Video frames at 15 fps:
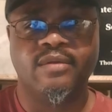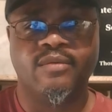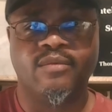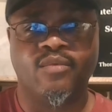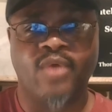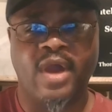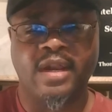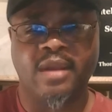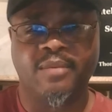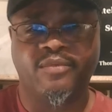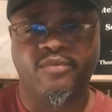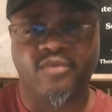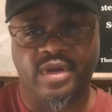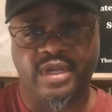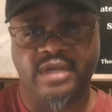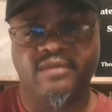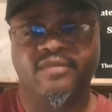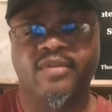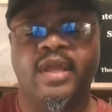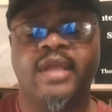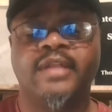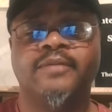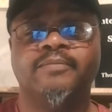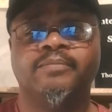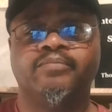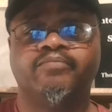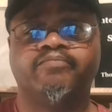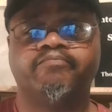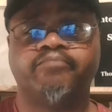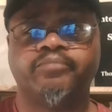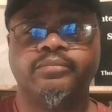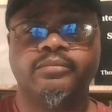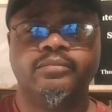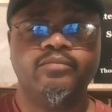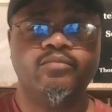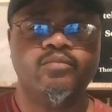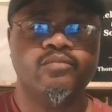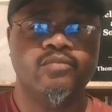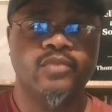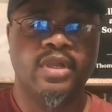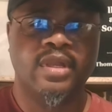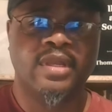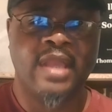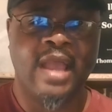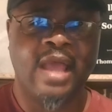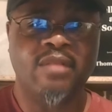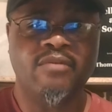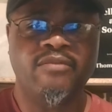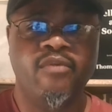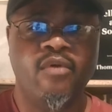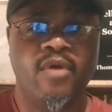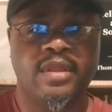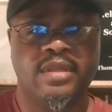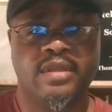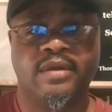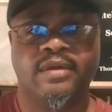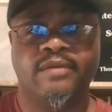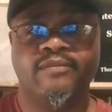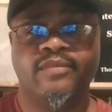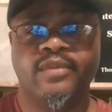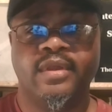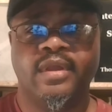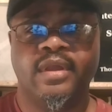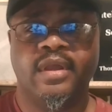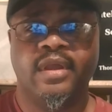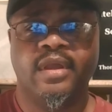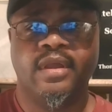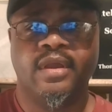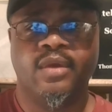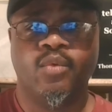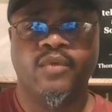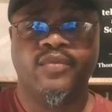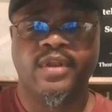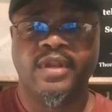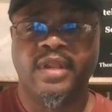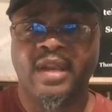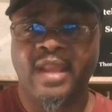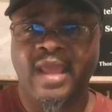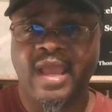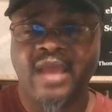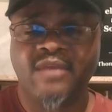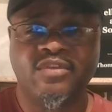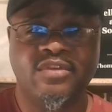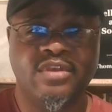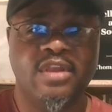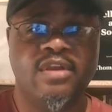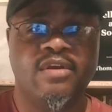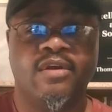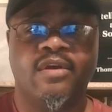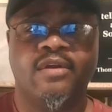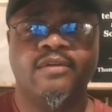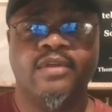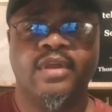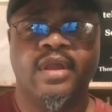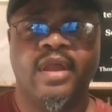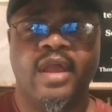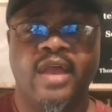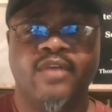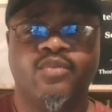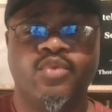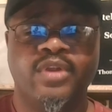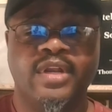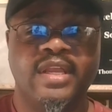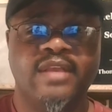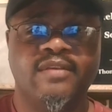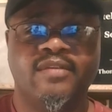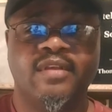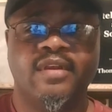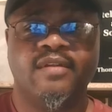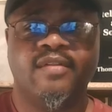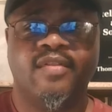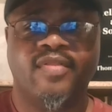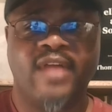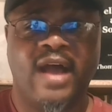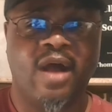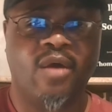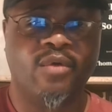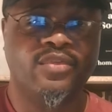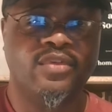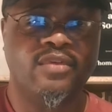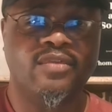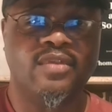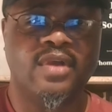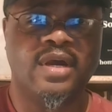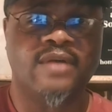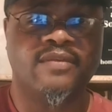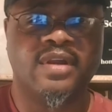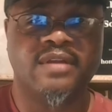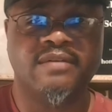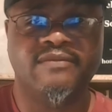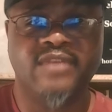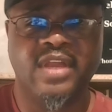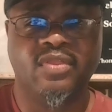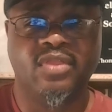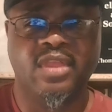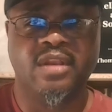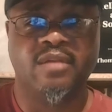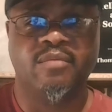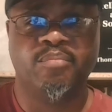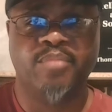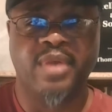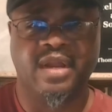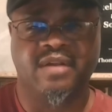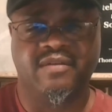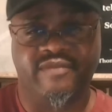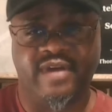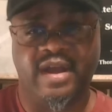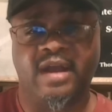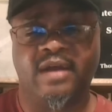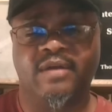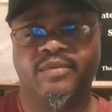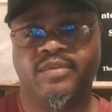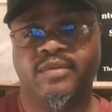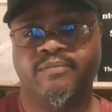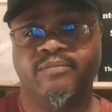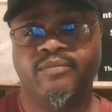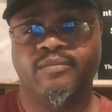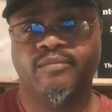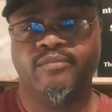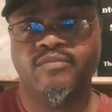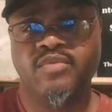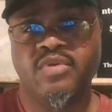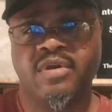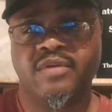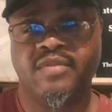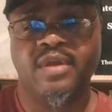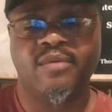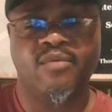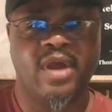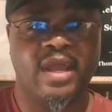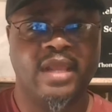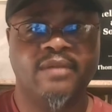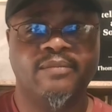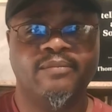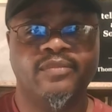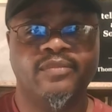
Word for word: right up front that California, within the last year, has released thousands of convicted pedophiles. You are that right.